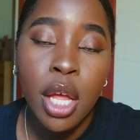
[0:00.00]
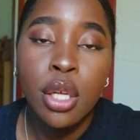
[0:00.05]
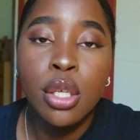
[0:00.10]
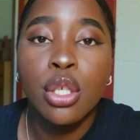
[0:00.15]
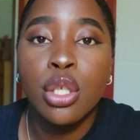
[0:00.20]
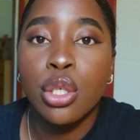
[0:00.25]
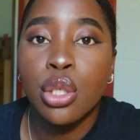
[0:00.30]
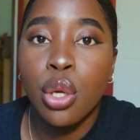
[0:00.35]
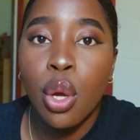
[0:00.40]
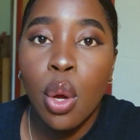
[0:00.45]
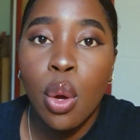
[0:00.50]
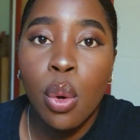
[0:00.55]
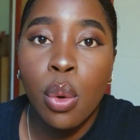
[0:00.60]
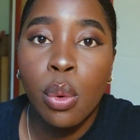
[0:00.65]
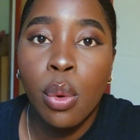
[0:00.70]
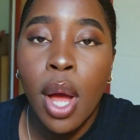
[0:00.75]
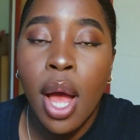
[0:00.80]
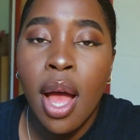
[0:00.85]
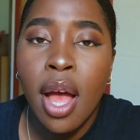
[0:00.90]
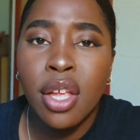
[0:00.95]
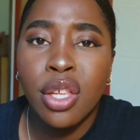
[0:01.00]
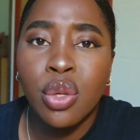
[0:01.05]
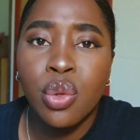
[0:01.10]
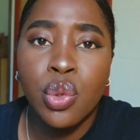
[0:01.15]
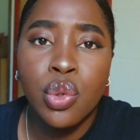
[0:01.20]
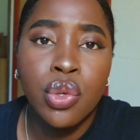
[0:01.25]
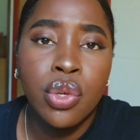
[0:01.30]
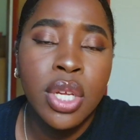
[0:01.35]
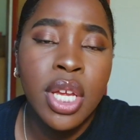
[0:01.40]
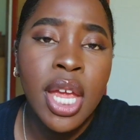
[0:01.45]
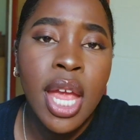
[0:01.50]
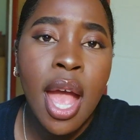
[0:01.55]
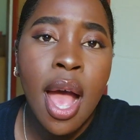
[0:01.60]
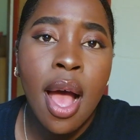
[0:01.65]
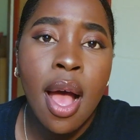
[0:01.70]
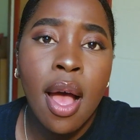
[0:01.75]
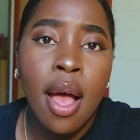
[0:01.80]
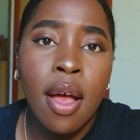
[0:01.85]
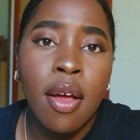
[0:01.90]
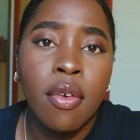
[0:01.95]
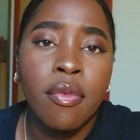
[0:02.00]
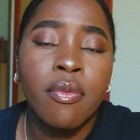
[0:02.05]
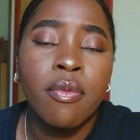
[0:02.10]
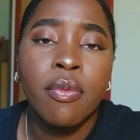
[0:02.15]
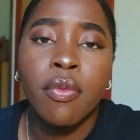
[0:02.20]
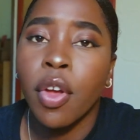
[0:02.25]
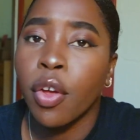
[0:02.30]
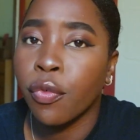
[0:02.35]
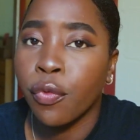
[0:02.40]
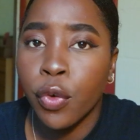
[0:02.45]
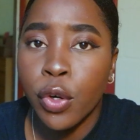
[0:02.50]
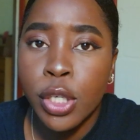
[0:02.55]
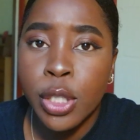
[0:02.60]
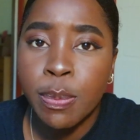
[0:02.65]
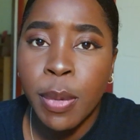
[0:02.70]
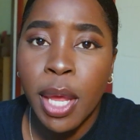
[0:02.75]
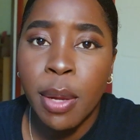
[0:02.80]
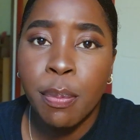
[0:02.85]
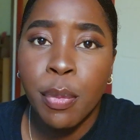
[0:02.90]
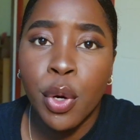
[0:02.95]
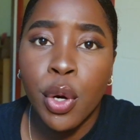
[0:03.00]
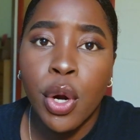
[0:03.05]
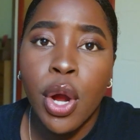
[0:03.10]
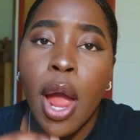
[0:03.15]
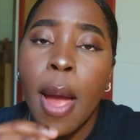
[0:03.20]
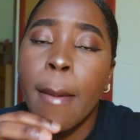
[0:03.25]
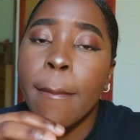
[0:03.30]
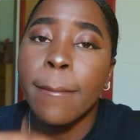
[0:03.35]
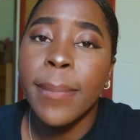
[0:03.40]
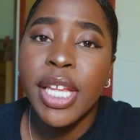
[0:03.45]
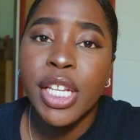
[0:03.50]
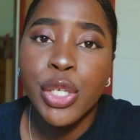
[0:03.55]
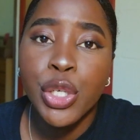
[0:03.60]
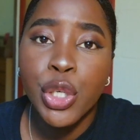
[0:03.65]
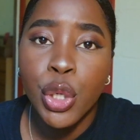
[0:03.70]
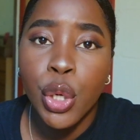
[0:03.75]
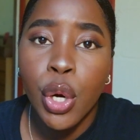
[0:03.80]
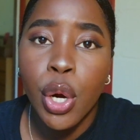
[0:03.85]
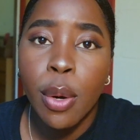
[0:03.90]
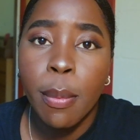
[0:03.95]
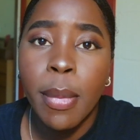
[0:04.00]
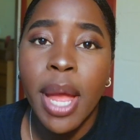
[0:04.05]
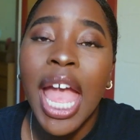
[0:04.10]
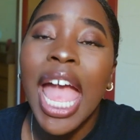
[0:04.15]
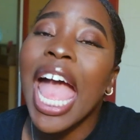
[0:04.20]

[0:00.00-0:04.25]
So usually a first paper, a midterm,